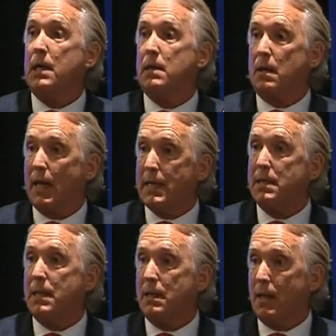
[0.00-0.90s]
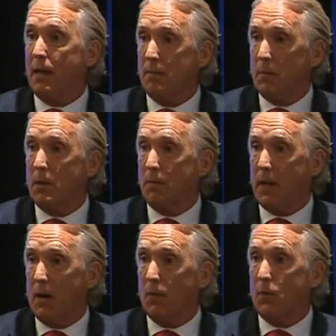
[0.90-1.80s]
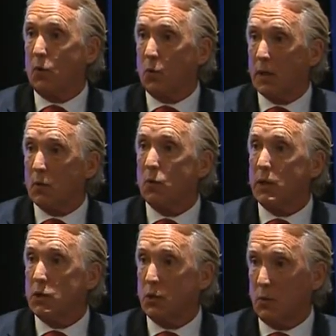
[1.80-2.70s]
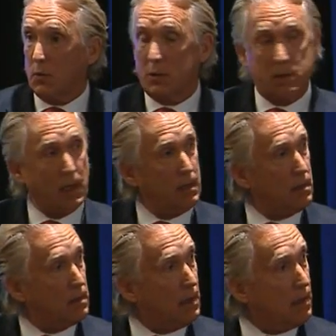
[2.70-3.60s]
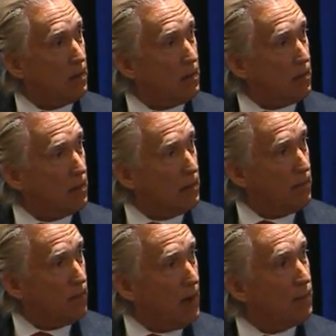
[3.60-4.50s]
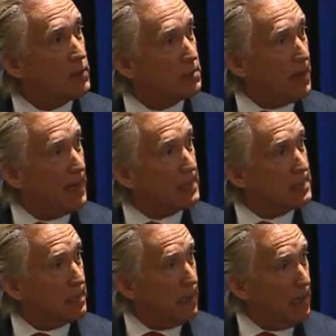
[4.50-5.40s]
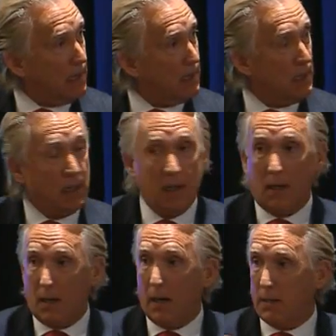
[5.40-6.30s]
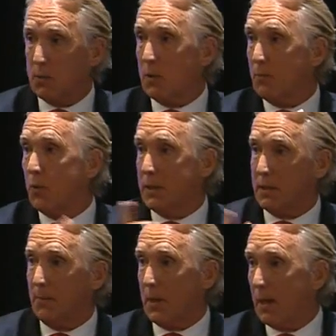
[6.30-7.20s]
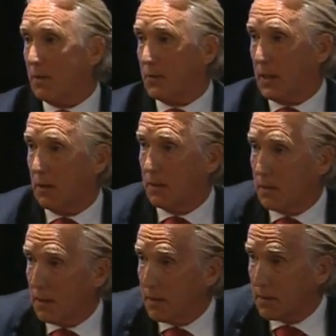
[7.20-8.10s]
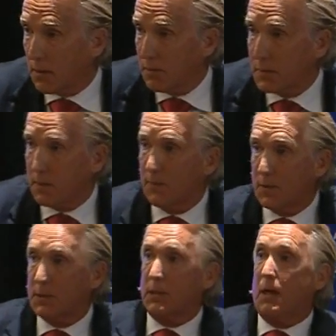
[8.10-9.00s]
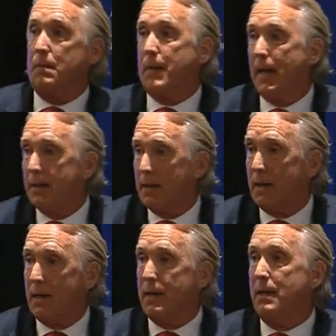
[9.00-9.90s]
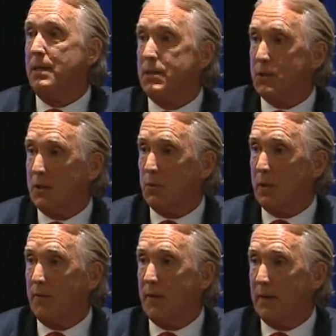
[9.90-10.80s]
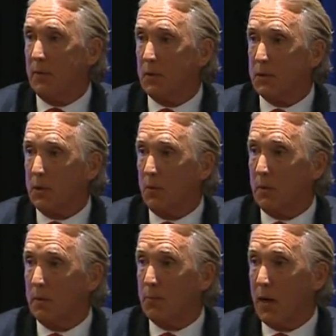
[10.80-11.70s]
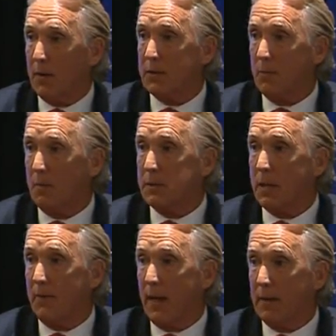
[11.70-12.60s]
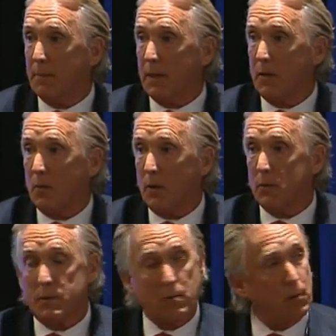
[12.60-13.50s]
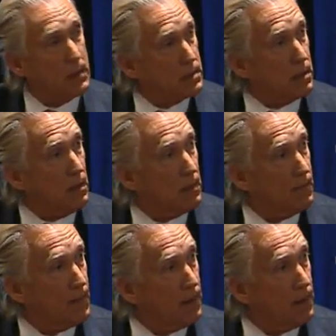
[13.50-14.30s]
enlightening them about the critical issues that involve Hispanics today. And I just want to point something else out in terms of this young man that I saw 25 years ago. One of the proudest moments I've had in my career was 3 weeks ago